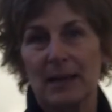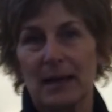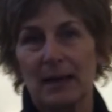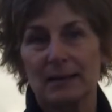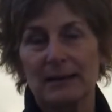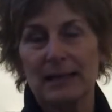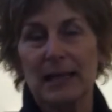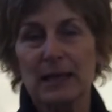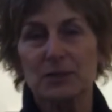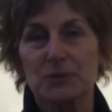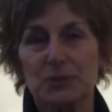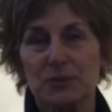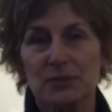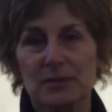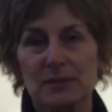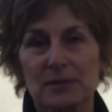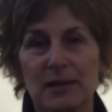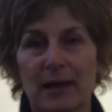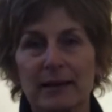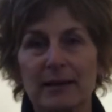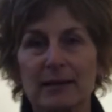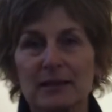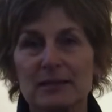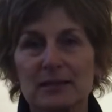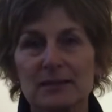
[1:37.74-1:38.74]
natural
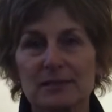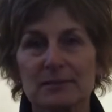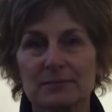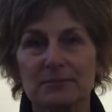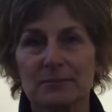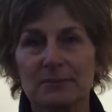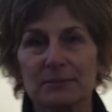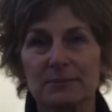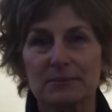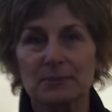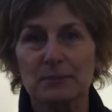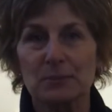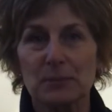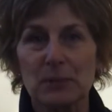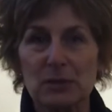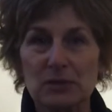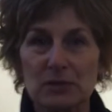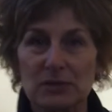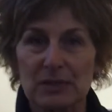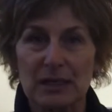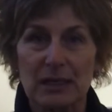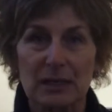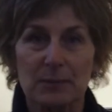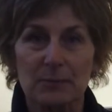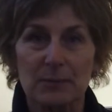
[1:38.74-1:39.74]
science
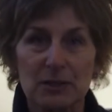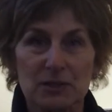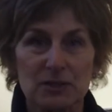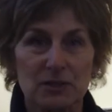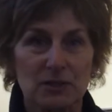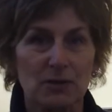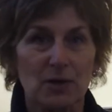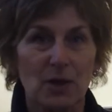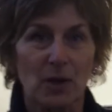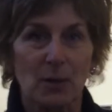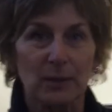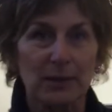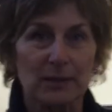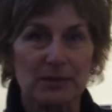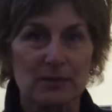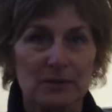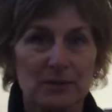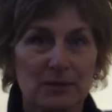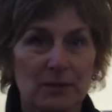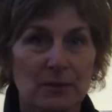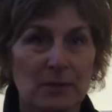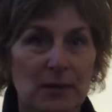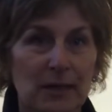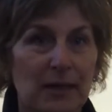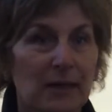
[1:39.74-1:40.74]
museum that you go into,
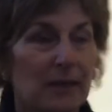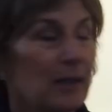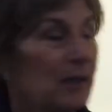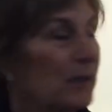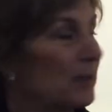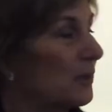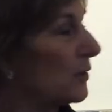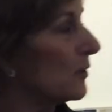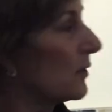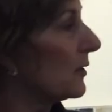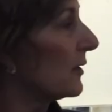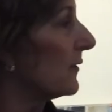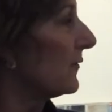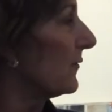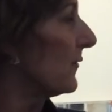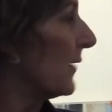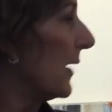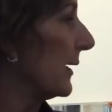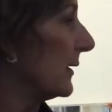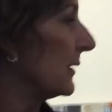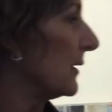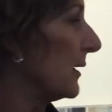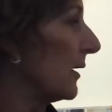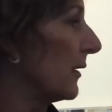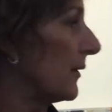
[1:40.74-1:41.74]
you're going to
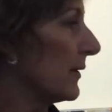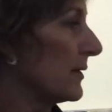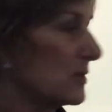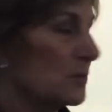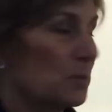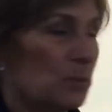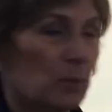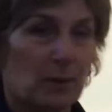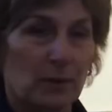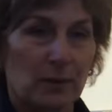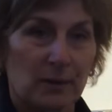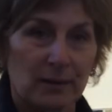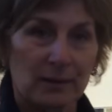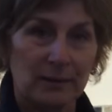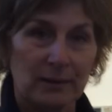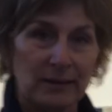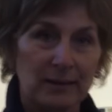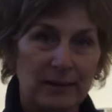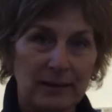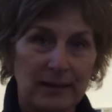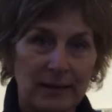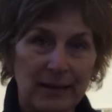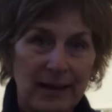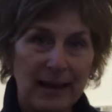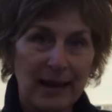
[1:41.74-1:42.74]
find Gary's work.
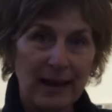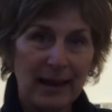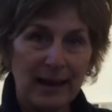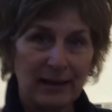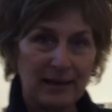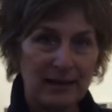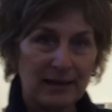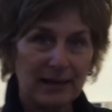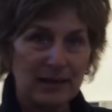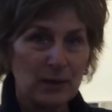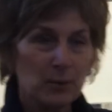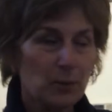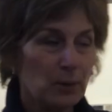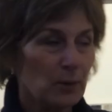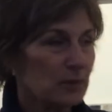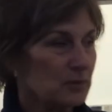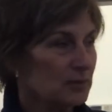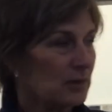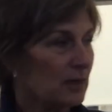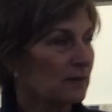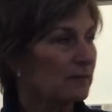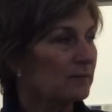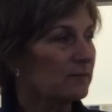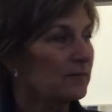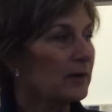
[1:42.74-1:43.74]
And he works
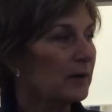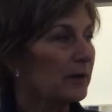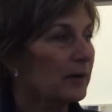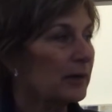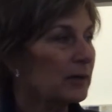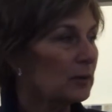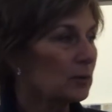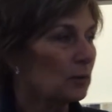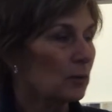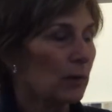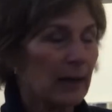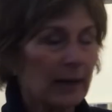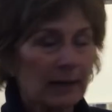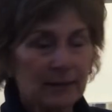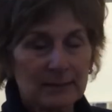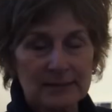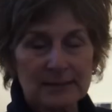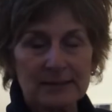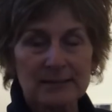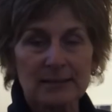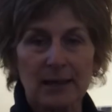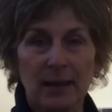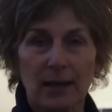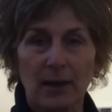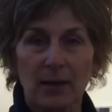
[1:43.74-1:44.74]
on a very grand
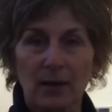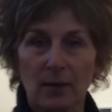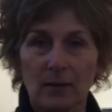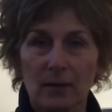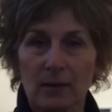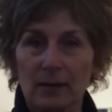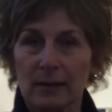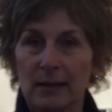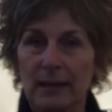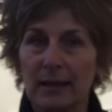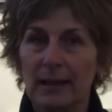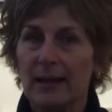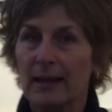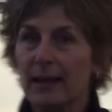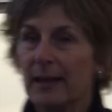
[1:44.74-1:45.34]
scale.